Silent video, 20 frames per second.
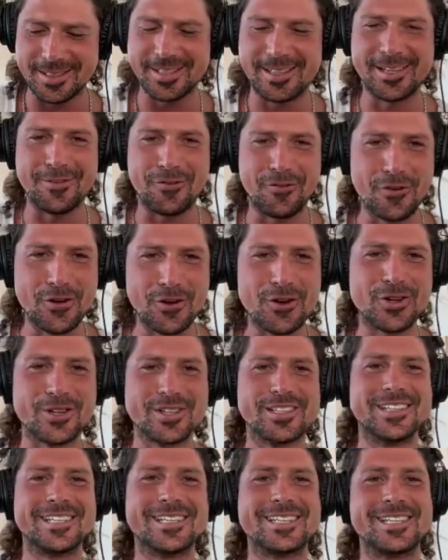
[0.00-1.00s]

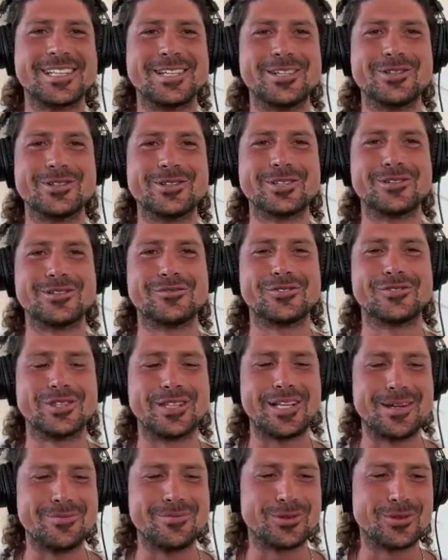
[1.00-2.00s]
further in order for
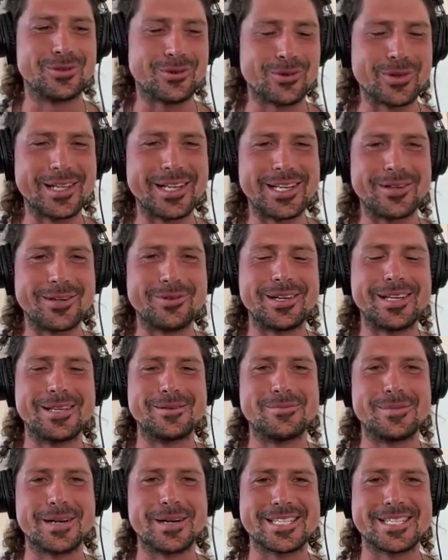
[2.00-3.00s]
them to really, really
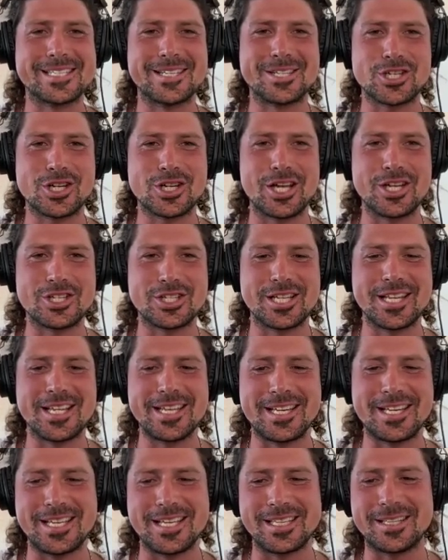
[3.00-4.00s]
embrace the change they
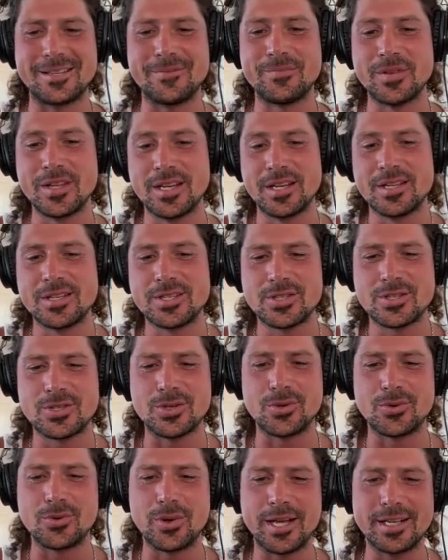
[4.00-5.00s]
need.
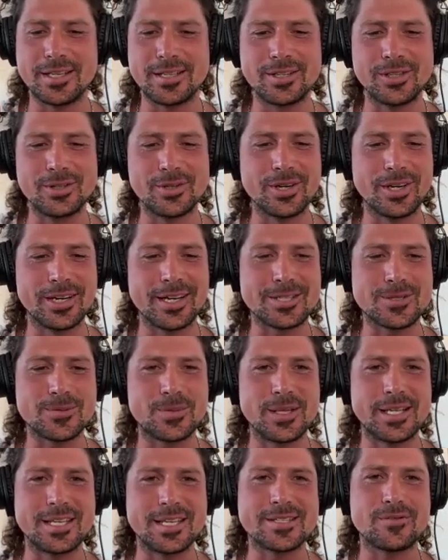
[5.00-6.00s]
So when you're gonna
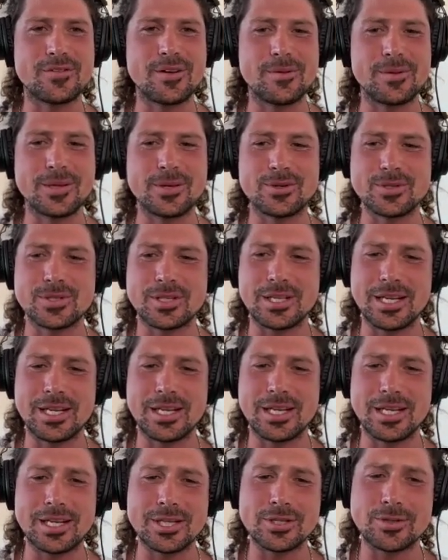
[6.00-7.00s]
experience family
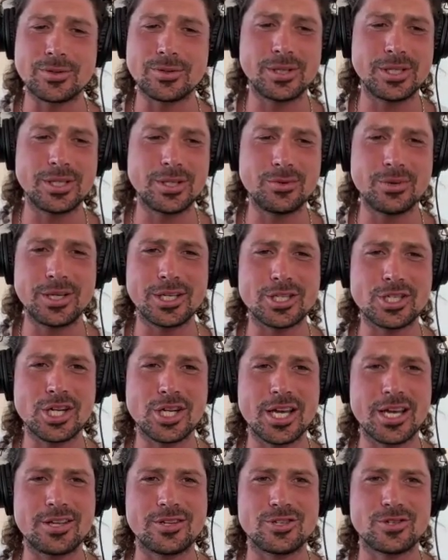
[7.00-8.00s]
constellation, when you wanna
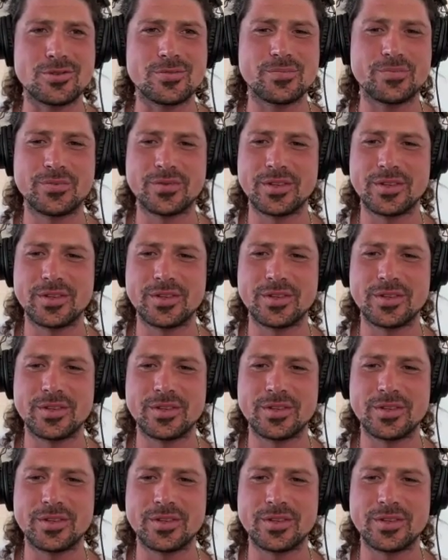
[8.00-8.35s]
change,